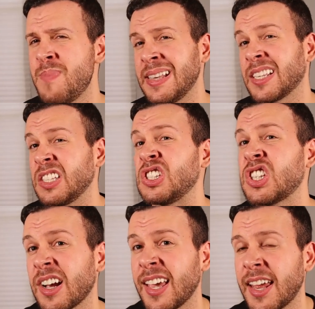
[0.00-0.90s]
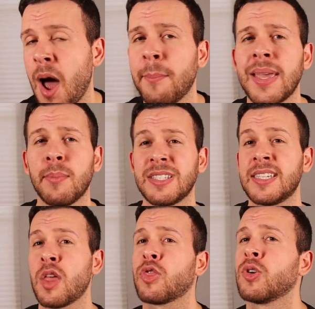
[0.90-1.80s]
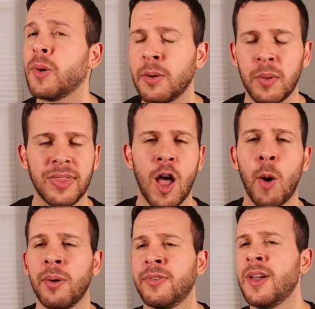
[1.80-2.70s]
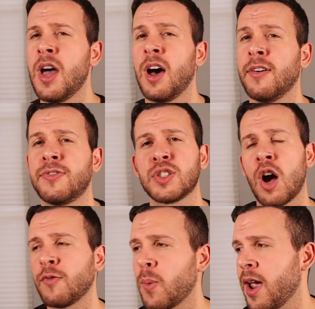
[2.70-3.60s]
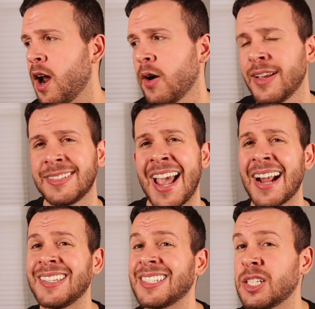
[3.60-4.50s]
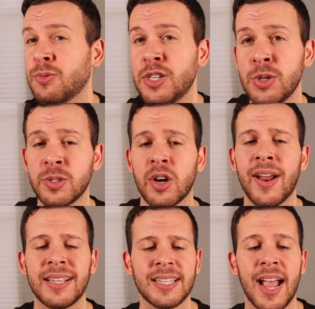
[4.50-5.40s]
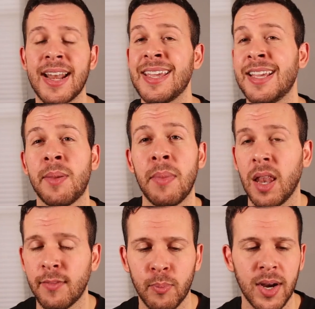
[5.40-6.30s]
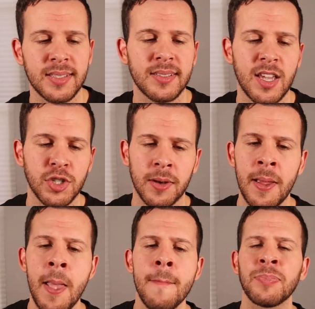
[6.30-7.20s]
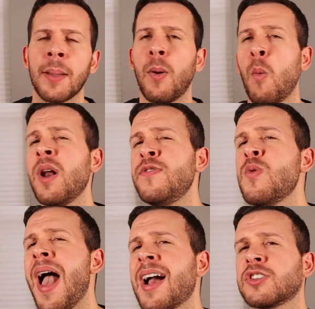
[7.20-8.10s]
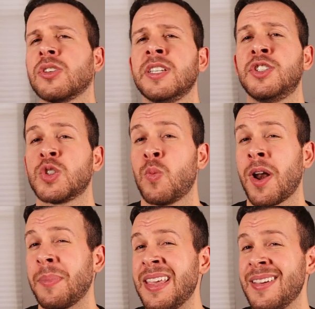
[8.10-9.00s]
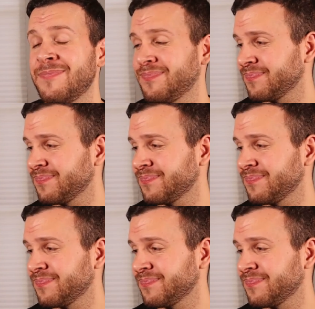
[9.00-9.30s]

basically sucking it up, being able to get through it with the help of, of software and tactics to reduce our anxiety in the middle of a presentation. But what if you actually just want to be